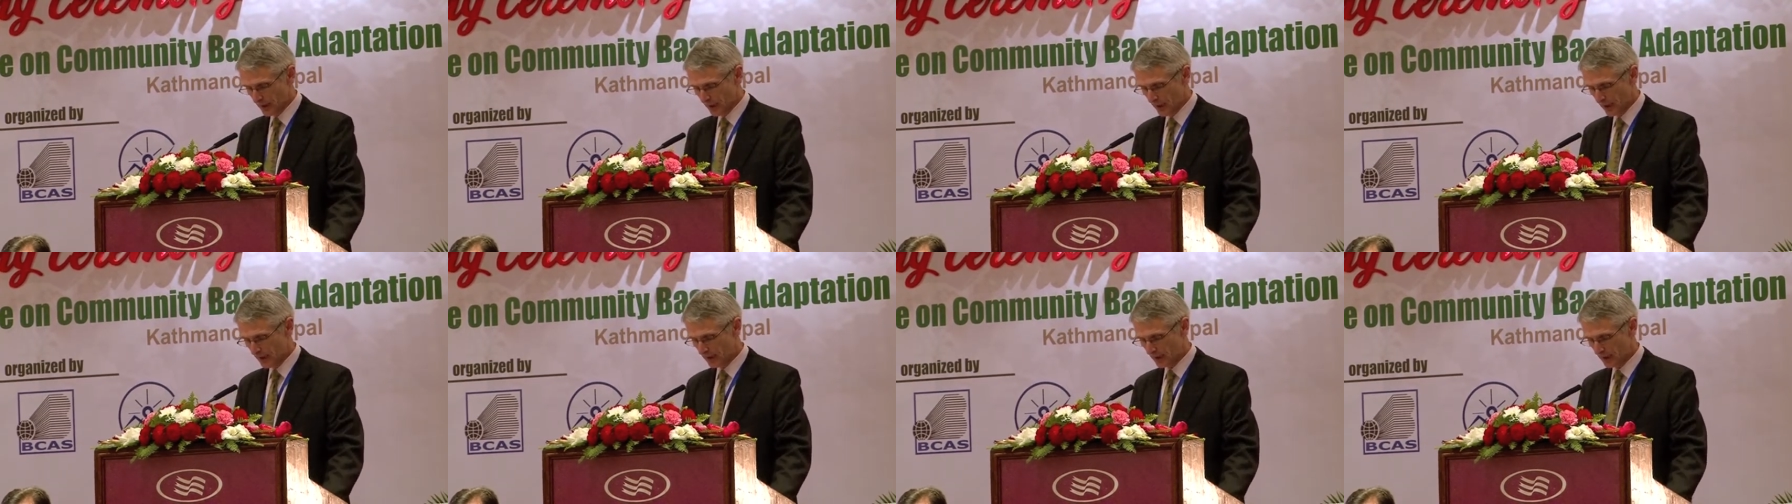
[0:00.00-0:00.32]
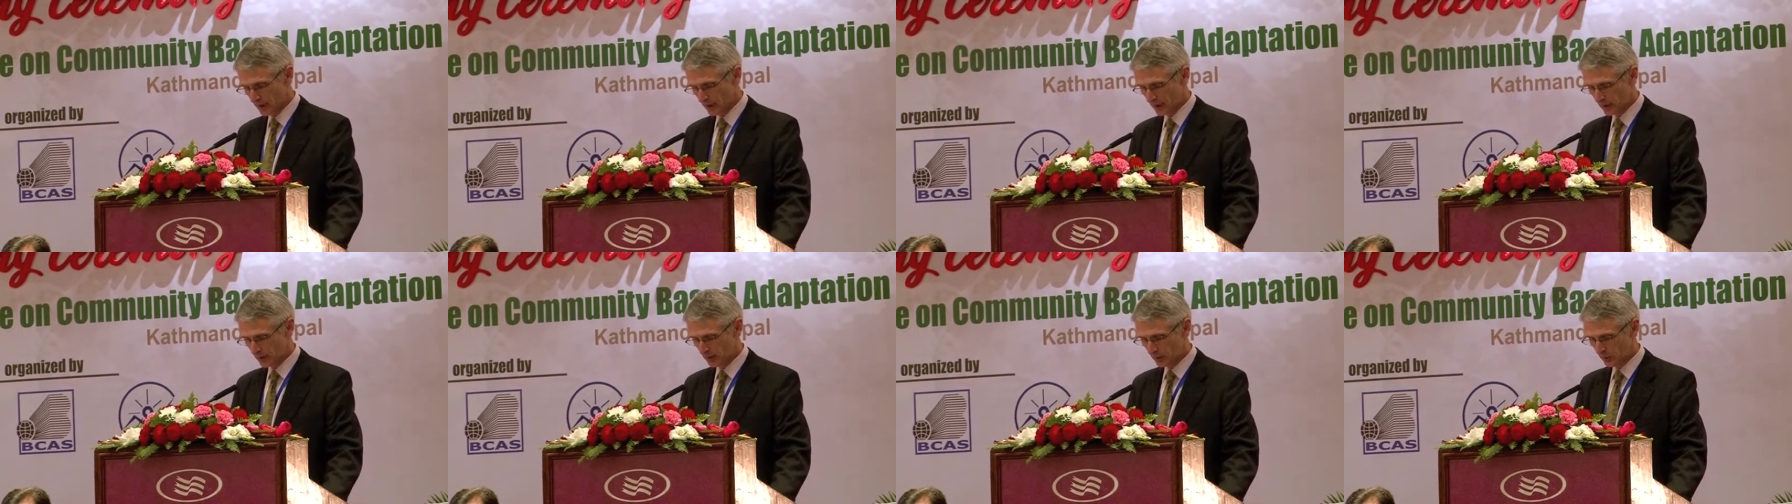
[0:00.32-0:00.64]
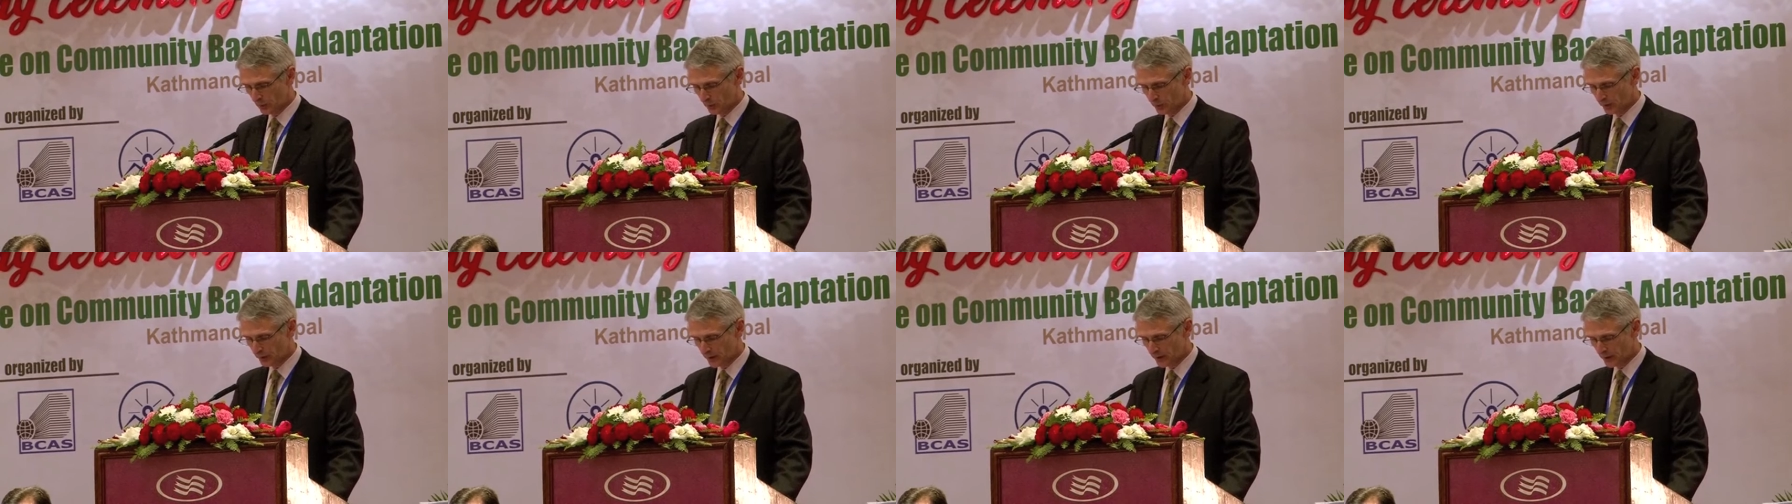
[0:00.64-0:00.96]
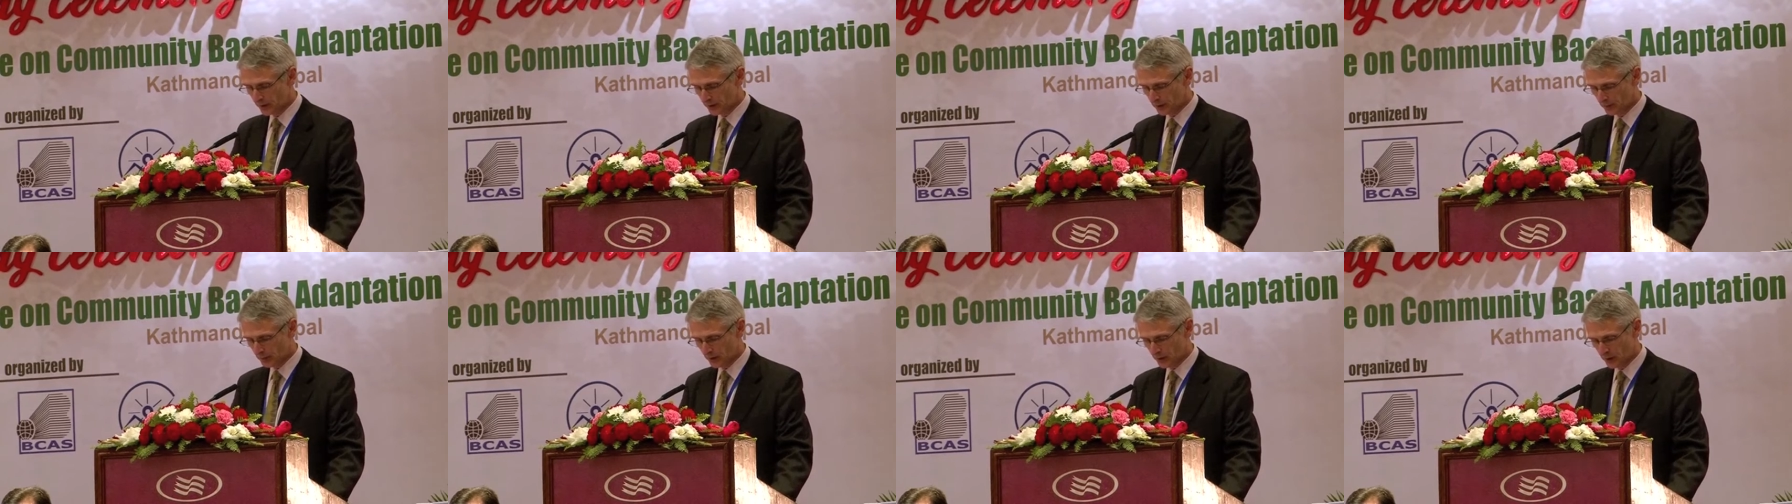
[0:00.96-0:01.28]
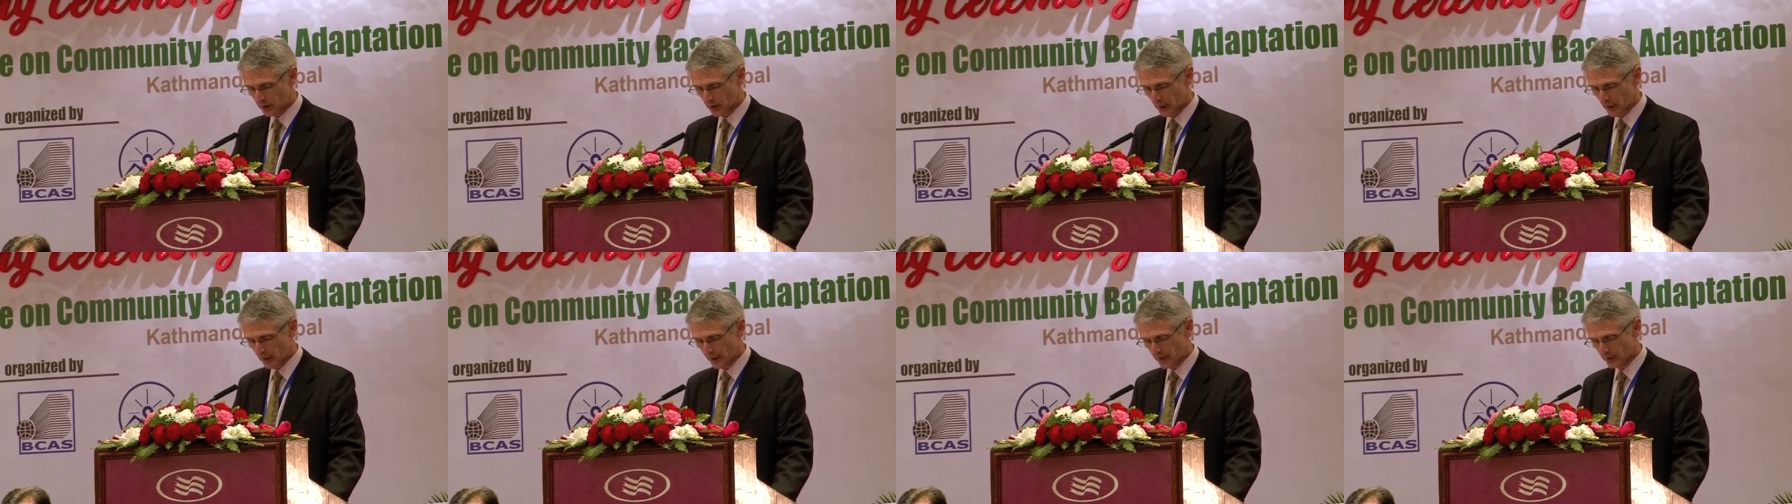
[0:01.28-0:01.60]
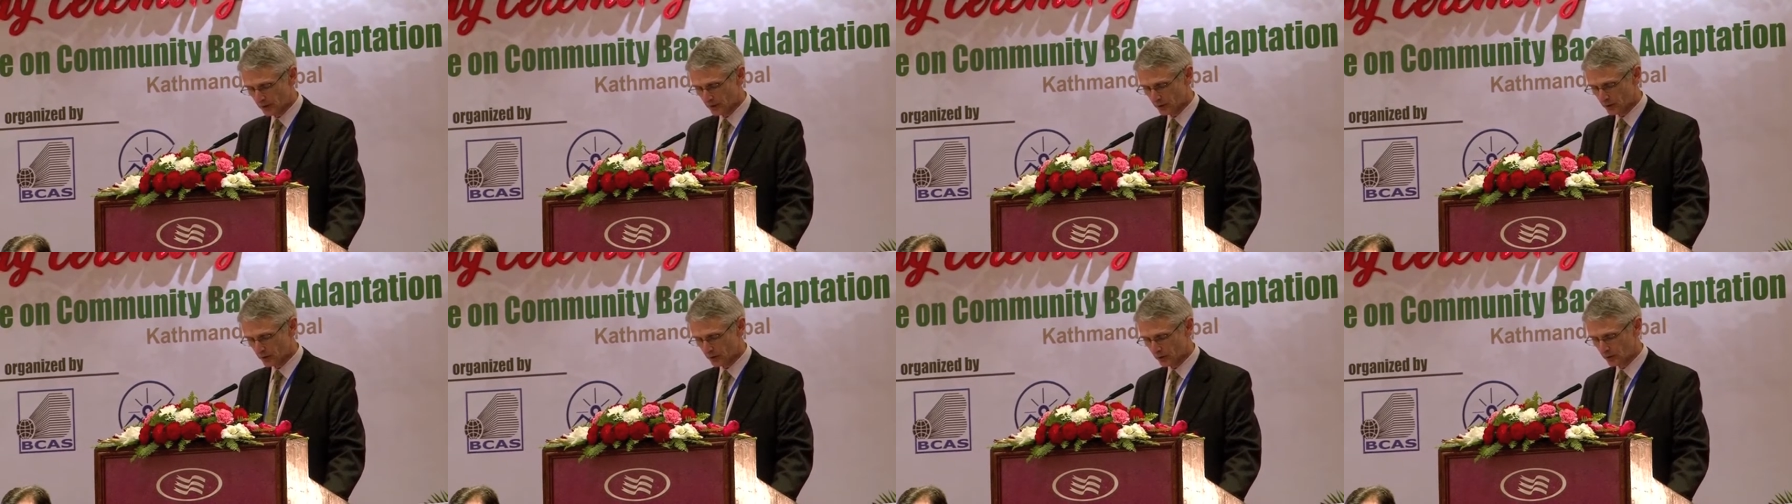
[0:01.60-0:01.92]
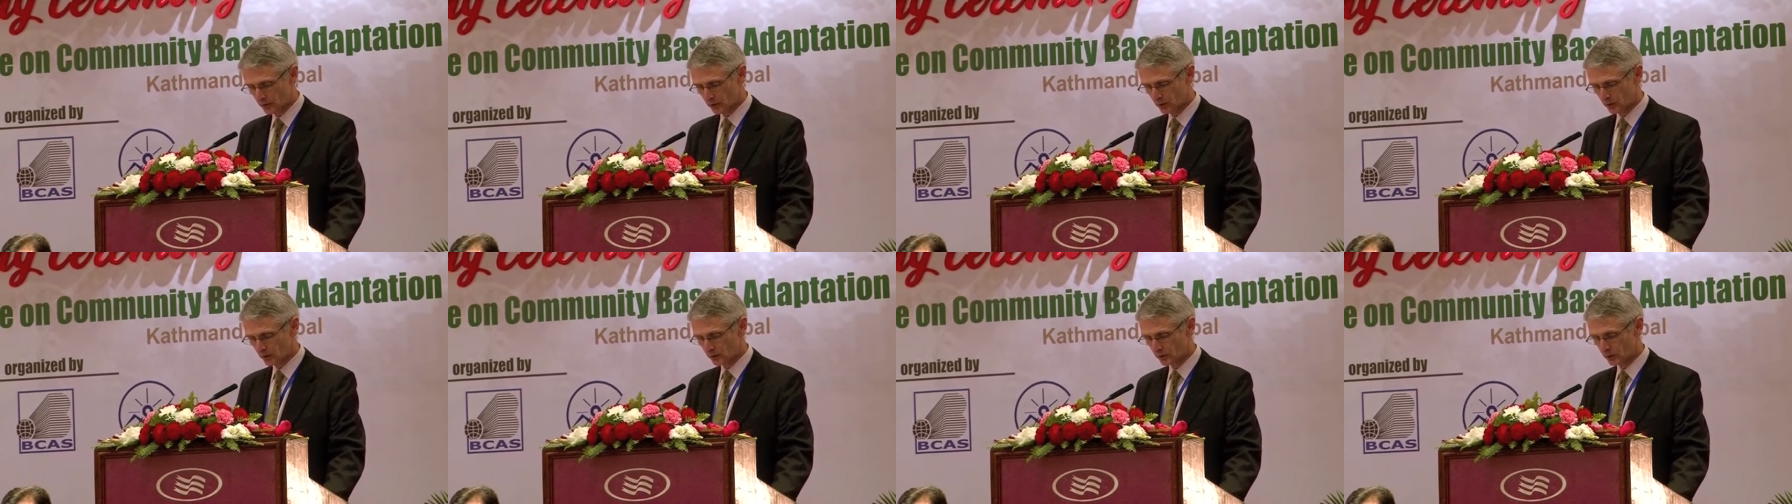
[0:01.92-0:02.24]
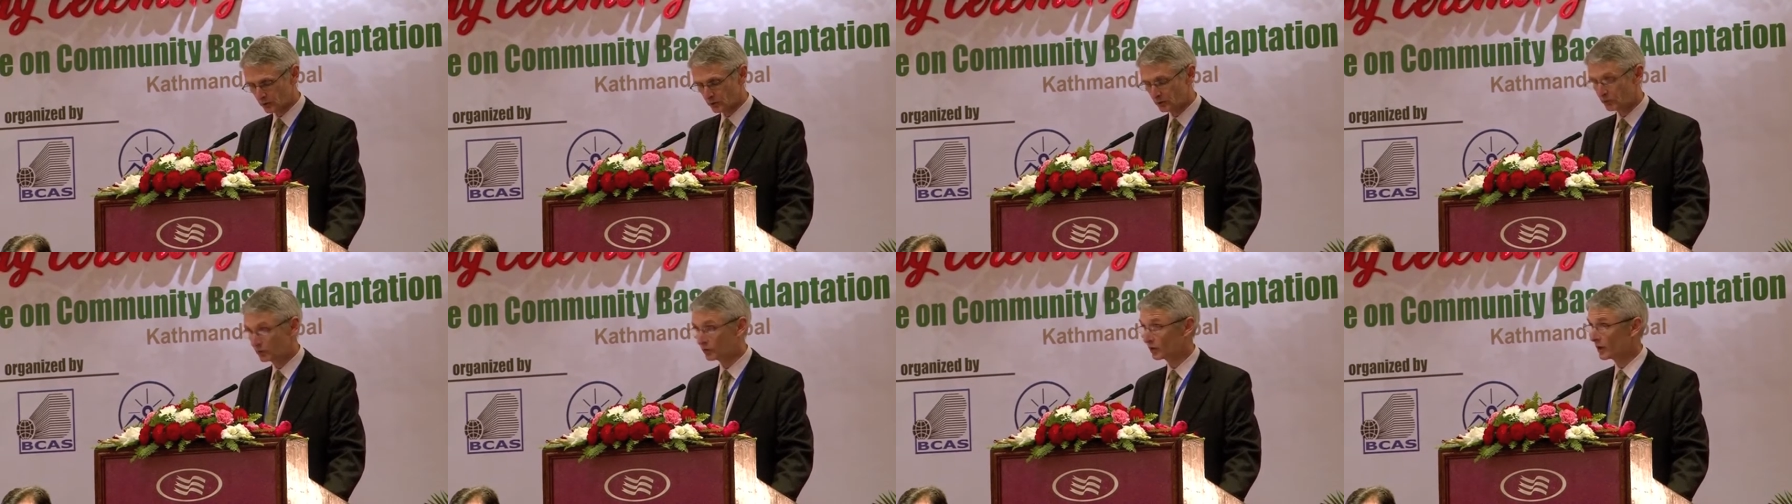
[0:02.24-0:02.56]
And it, and it will need to be challenged to,